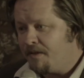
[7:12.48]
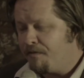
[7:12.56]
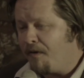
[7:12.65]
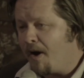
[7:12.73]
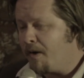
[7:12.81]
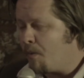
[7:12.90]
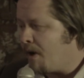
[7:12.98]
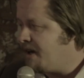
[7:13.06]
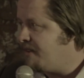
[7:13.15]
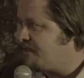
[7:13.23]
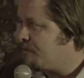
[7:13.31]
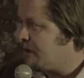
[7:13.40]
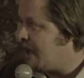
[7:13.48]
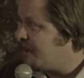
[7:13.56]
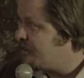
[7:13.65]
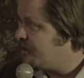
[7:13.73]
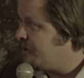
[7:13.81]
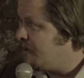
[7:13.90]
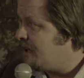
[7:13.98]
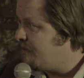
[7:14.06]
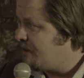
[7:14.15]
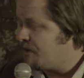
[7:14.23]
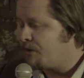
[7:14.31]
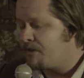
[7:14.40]
final one relates to
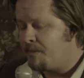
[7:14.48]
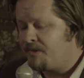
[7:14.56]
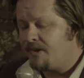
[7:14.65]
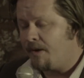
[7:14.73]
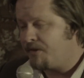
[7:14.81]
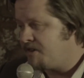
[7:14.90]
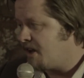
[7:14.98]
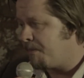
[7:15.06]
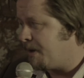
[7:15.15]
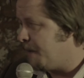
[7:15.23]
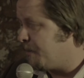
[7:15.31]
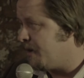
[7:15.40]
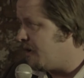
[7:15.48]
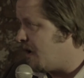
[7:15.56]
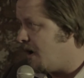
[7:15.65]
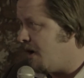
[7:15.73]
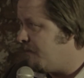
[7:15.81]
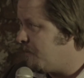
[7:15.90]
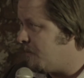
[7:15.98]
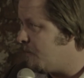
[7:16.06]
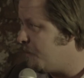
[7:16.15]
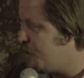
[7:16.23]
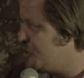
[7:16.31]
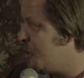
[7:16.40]
individuals themselves and young people, and I
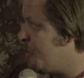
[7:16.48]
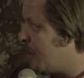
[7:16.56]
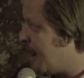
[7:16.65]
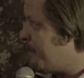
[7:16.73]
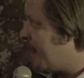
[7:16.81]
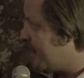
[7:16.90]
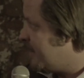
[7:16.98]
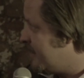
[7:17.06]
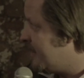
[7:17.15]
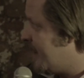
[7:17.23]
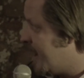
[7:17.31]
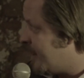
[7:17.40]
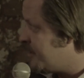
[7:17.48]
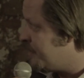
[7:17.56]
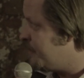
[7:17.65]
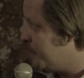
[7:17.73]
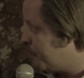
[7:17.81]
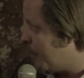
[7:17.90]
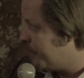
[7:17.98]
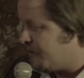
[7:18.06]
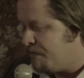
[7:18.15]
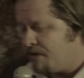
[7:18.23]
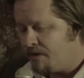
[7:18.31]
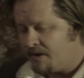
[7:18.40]
presume we'll come back to this again because you prompted a
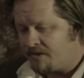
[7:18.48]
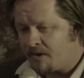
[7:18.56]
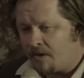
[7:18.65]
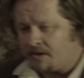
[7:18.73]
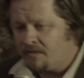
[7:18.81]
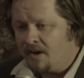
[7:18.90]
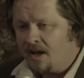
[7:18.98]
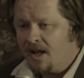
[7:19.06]
few things, Colin,